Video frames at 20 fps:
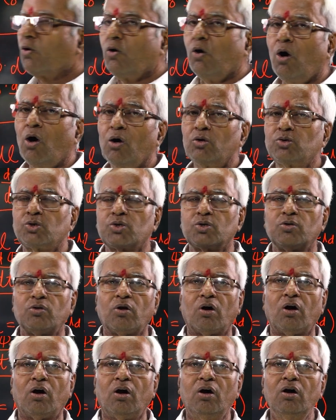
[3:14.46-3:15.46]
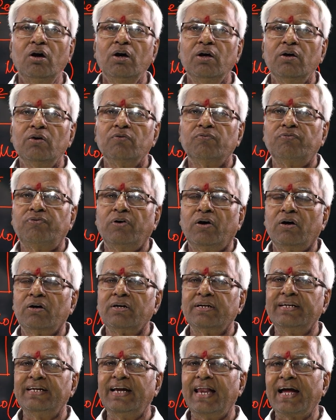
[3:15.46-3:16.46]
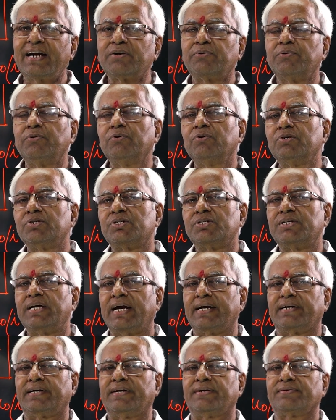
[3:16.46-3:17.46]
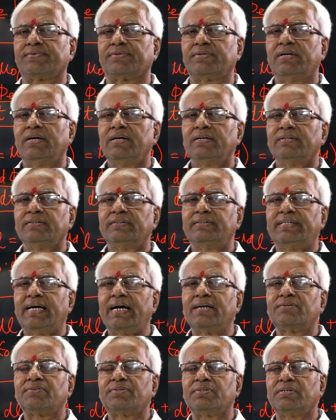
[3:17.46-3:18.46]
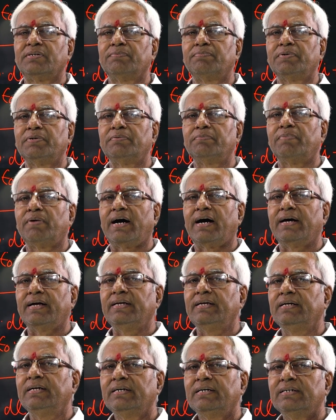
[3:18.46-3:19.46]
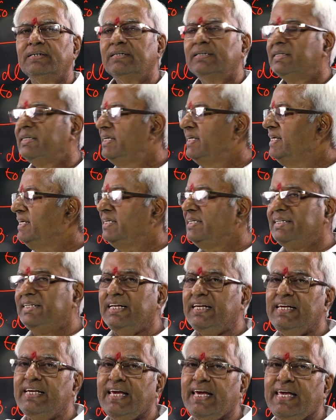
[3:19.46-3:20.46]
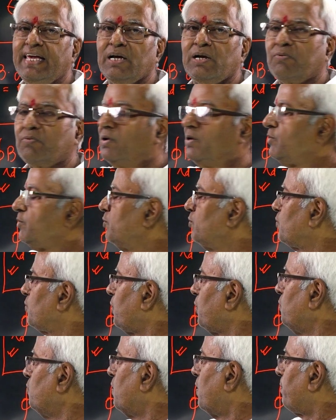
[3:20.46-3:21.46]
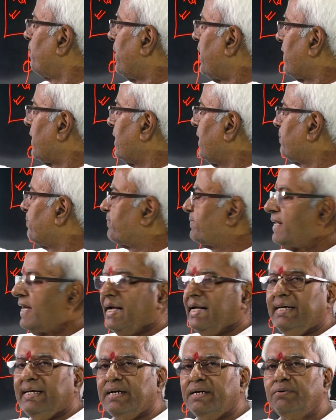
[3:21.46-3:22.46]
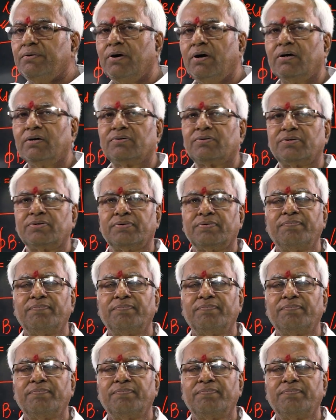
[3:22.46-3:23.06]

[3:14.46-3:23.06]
Gauss' law for electrostatics, that's given by EdA equal to Q upon epsilon naught.